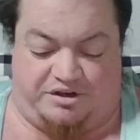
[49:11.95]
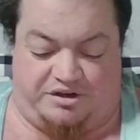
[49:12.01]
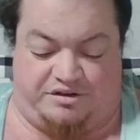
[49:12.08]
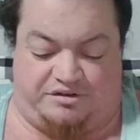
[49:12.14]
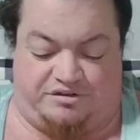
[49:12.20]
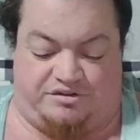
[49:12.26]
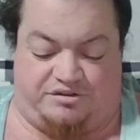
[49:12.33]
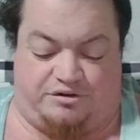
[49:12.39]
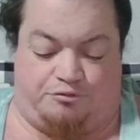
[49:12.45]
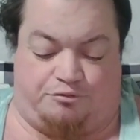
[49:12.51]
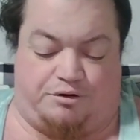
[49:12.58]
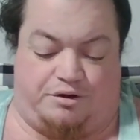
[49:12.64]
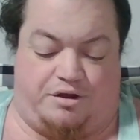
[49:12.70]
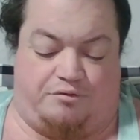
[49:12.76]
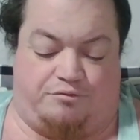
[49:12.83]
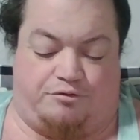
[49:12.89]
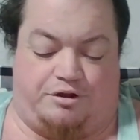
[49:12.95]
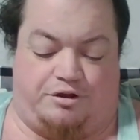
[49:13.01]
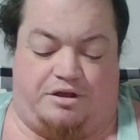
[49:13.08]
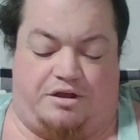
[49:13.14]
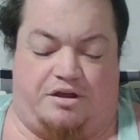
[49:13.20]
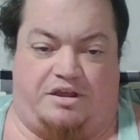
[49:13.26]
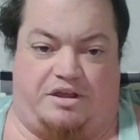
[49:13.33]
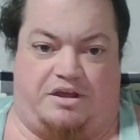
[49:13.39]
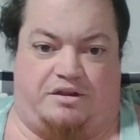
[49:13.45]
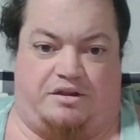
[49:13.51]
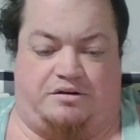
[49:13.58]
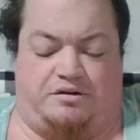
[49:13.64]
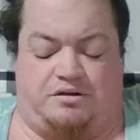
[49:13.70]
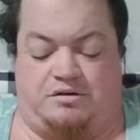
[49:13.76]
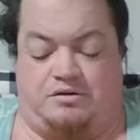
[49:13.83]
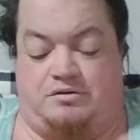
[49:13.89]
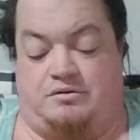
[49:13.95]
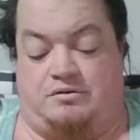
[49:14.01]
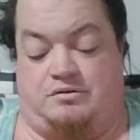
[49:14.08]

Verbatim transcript: but it's still recovering again.